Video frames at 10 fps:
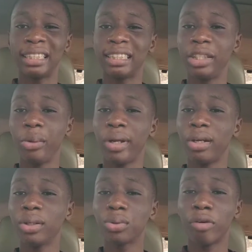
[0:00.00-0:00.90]
and there were
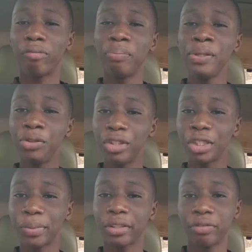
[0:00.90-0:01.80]
a lot of
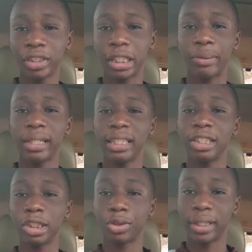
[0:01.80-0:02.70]
mid-range smartphones that were
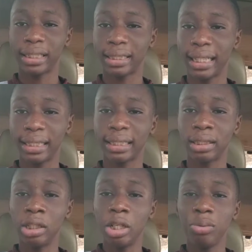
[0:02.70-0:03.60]
released in
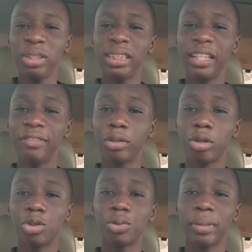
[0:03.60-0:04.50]
2019, which gave the
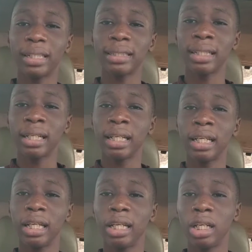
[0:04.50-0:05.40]
consumers
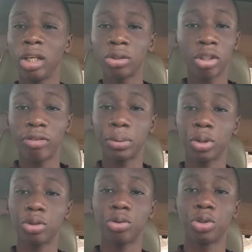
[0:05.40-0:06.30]
a lot of
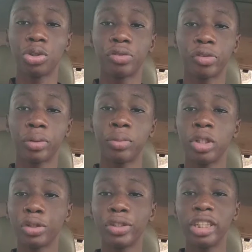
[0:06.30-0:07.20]
options to choose from.
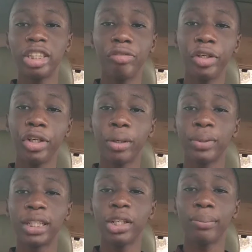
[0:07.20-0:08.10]
So in this video,
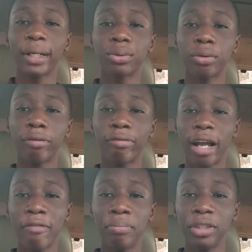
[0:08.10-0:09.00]
I'll be telling you my top
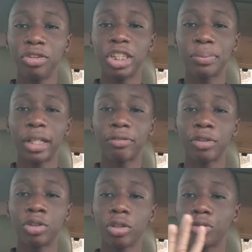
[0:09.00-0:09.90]
5 mid-range
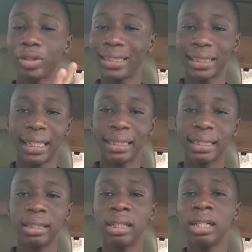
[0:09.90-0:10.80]
smartphones of
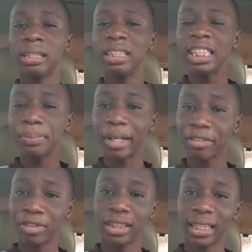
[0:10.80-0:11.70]
2019. These
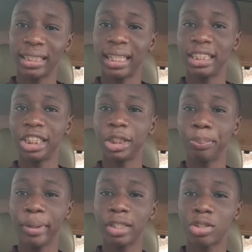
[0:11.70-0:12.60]
smartphones are neither the
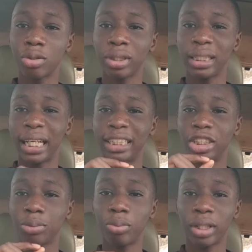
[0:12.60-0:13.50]
cheapest nor they are
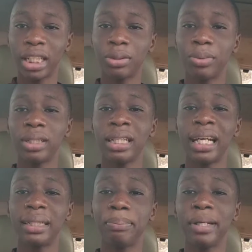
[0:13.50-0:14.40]
the smallest, but
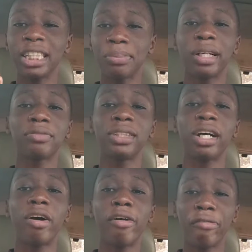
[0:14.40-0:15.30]
they are the best
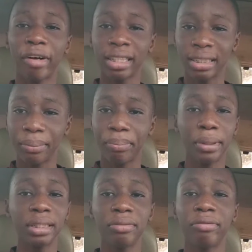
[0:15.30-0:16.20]
smartphone that offers the
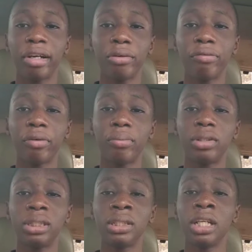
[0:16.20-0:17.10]
best value for
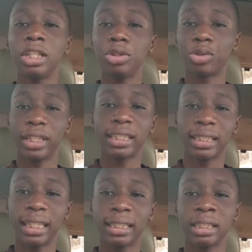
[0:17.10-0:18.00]
money in
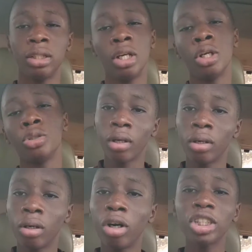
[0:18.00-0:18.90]
2019.
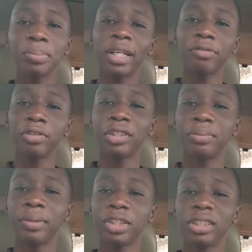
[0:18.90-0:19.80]
All smartphones
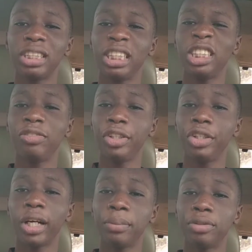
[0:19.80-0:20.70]
mentioned in this video
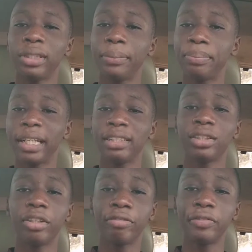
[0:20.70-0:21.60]
are between the price range
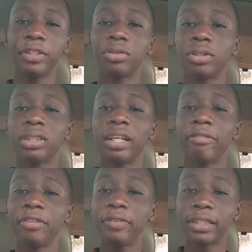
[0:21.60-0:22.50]
of 50 to
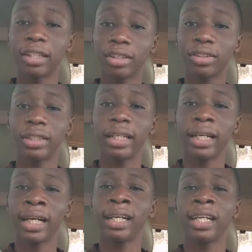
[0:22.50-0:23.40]
150,000
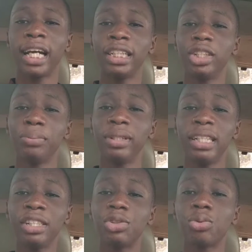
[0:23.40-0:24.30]
naira, and there will be
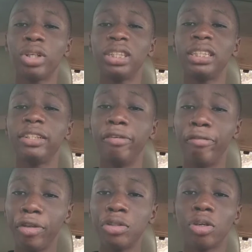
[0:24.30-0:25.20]
links to watch the
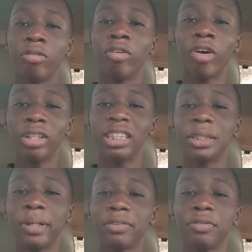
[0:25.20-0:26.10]
reviews of all the
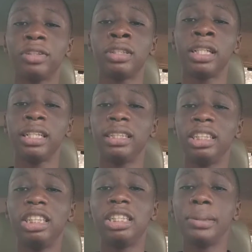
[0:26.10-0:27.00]
smartphones in the
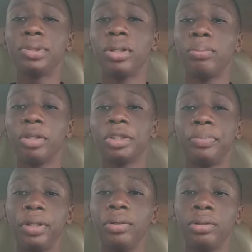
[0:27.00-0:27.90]
description box
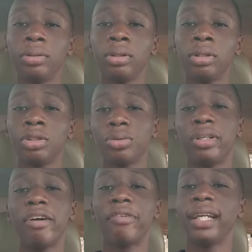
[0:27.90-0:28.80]
below. So
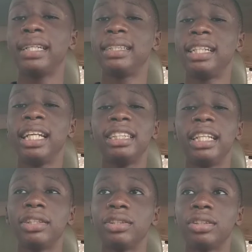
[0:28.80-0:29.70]
without further delay, let's
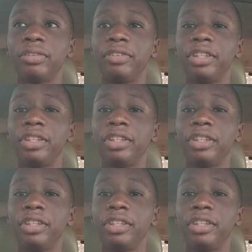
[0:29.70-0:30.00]
get into the